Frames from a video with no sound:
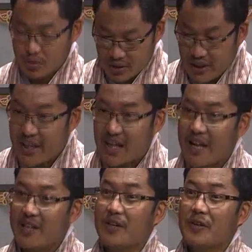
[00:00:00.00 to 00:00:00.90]
think
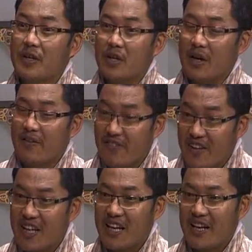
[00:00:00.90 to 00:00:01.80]
alike,
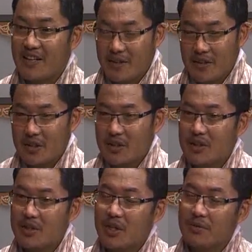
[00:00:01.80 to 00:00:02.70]
feel alike,
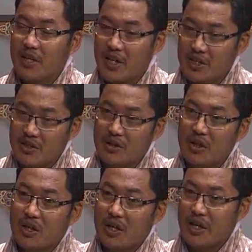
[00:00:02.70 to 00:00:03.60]
serve the nation,
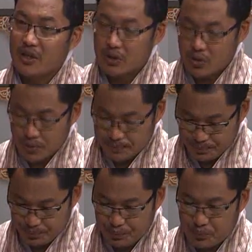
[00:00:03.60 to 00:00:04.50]
and also
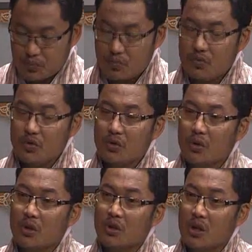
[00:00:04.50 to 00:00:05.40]

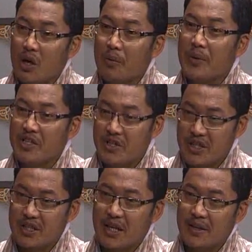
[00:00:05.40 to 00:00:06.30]
our
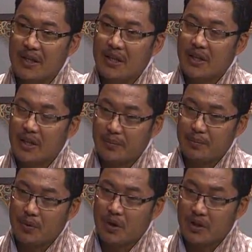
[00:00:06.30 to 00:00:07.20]
majesties.
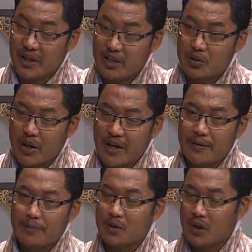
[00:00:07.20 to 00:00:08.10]
That is why
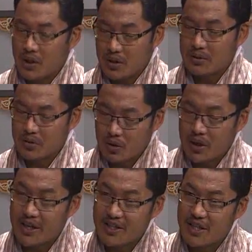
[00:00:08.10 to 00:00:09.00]
all
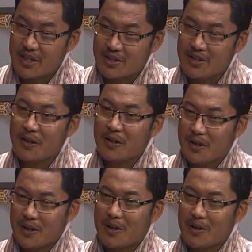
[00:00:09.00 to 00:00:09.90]
I can say is
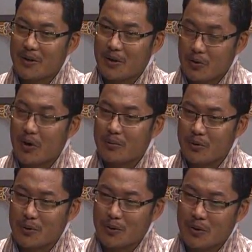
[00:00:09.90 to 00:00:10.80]
you have
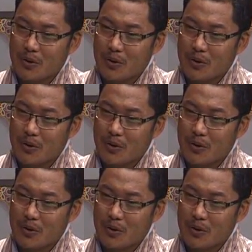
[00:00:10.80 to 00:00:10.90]
to